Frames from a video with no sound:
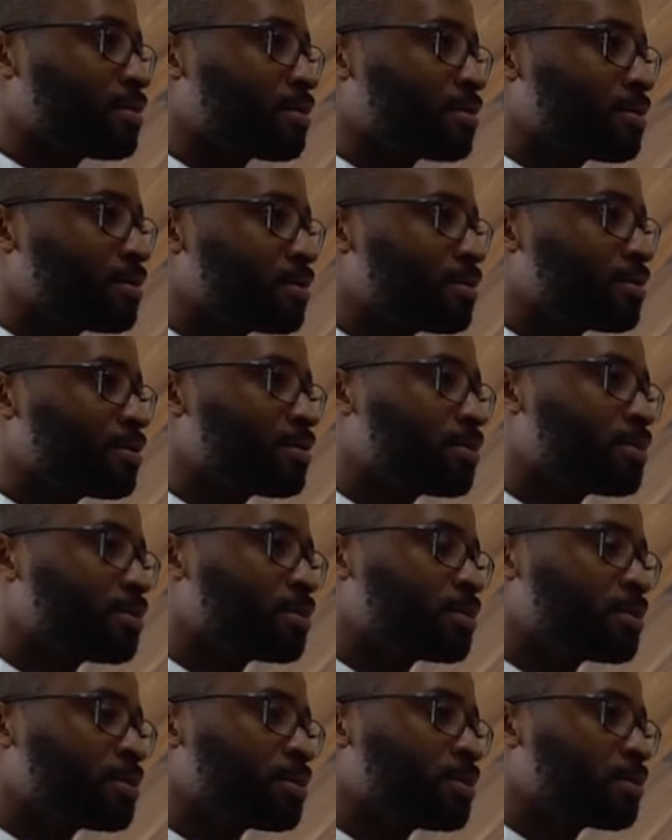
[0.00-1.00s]
the, the,
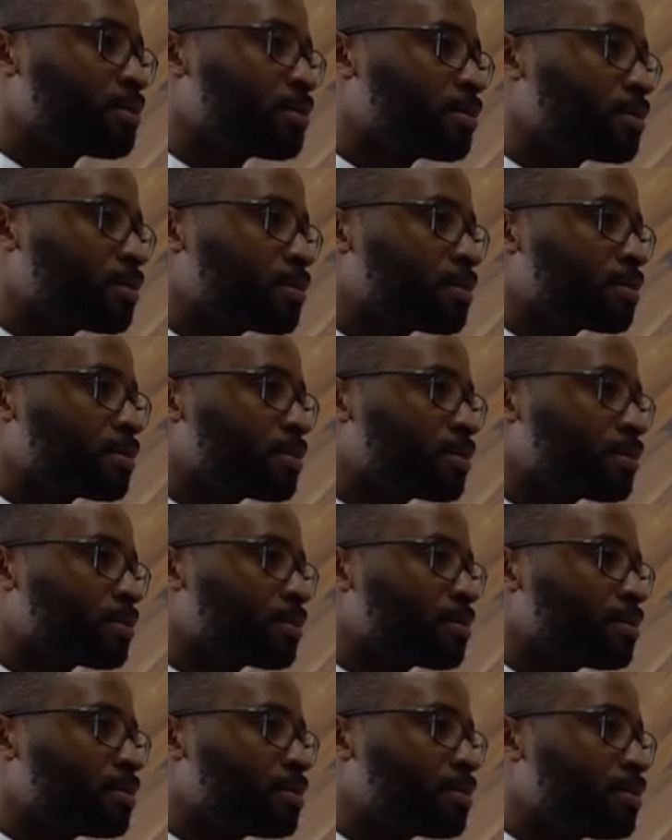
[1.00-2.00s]
most sort of popular
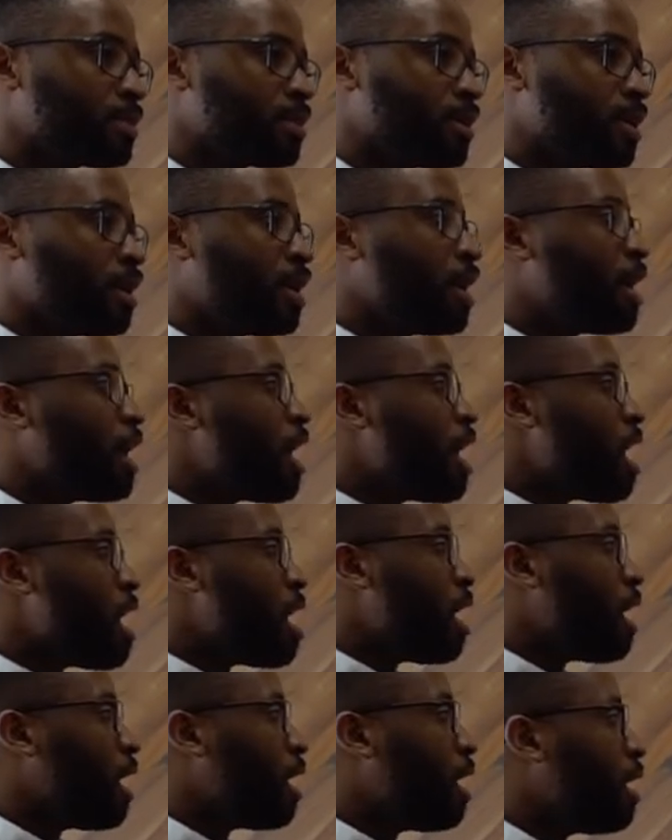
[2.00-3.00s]

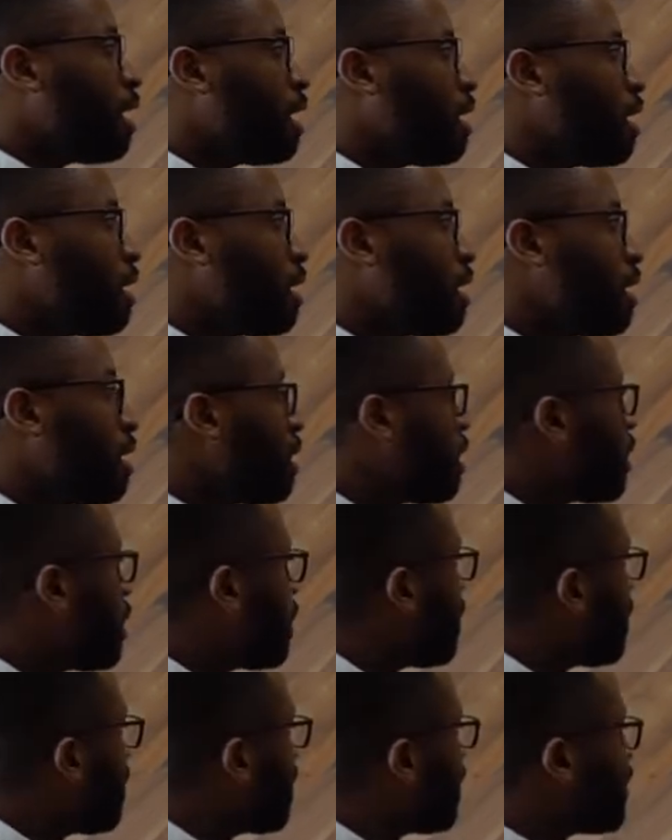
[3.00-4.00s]
floor you got in the place? Is it would
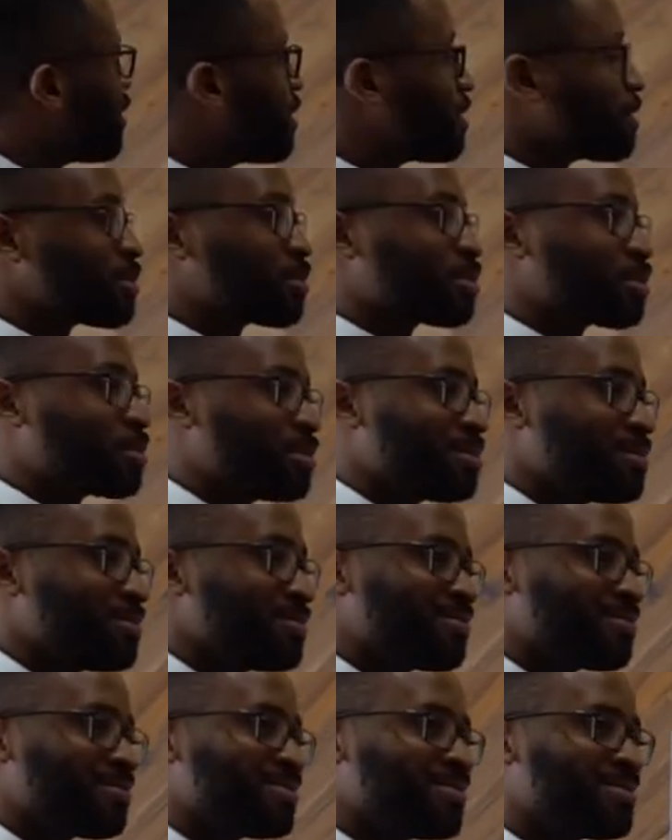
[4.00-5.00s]
it be parquet or would
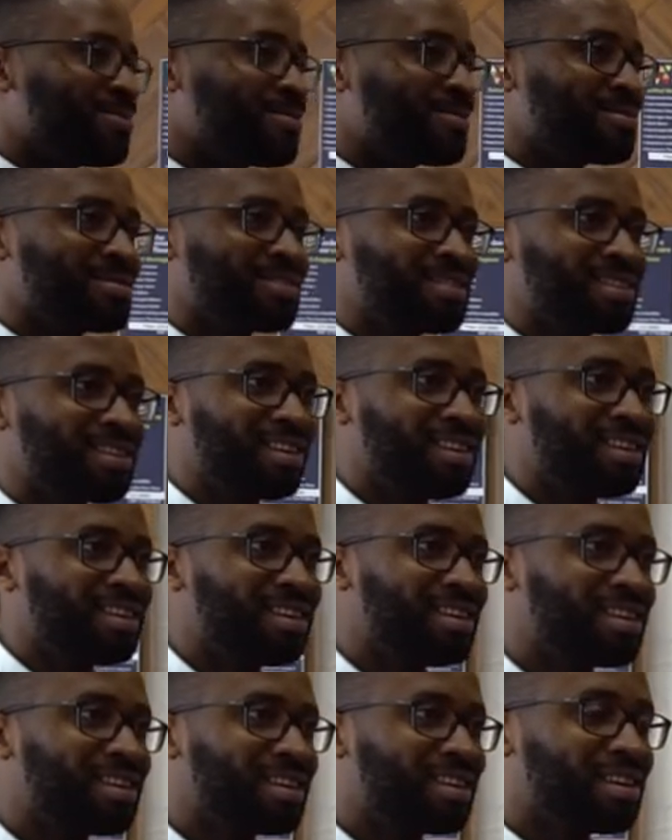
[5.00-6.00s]
it be?
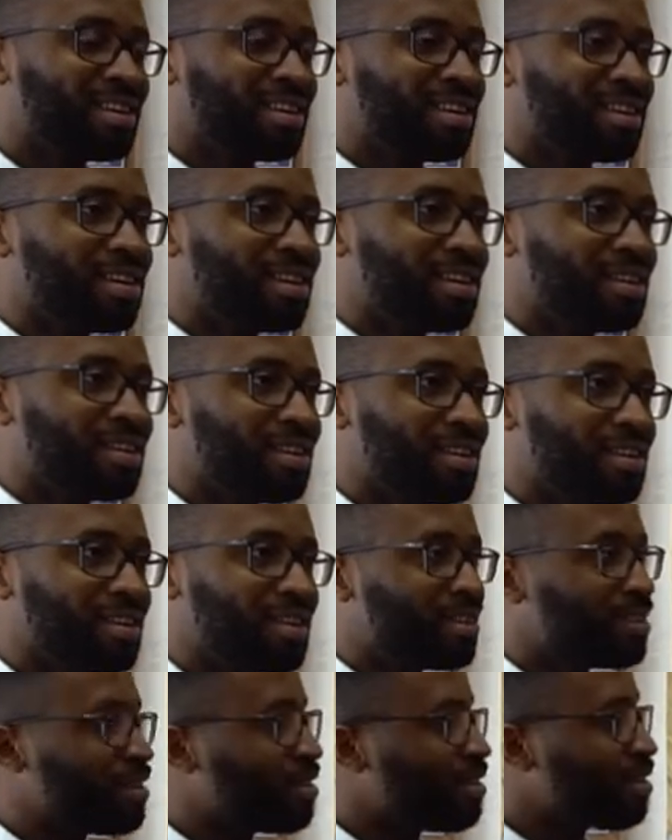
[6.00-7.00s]
Um, no,
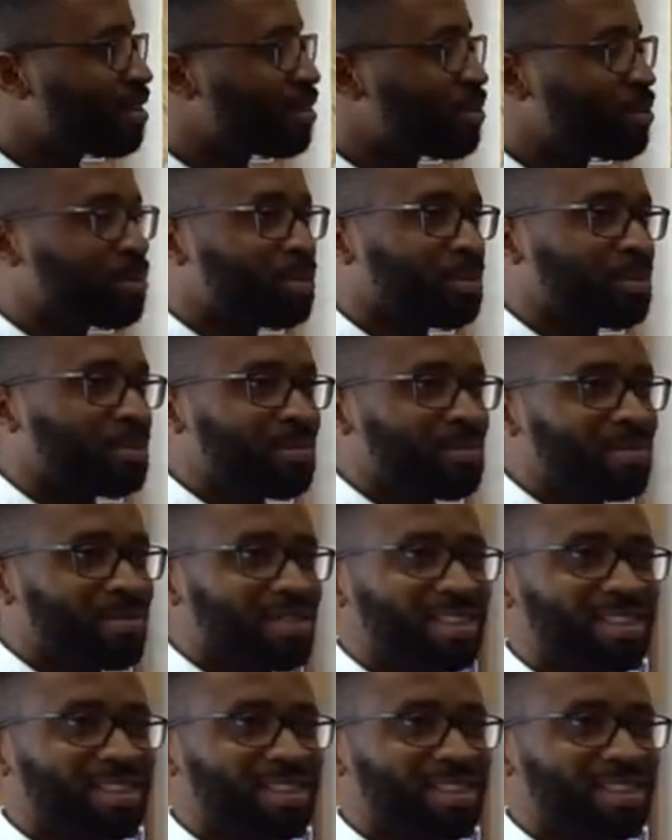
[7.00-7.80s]
because I quite like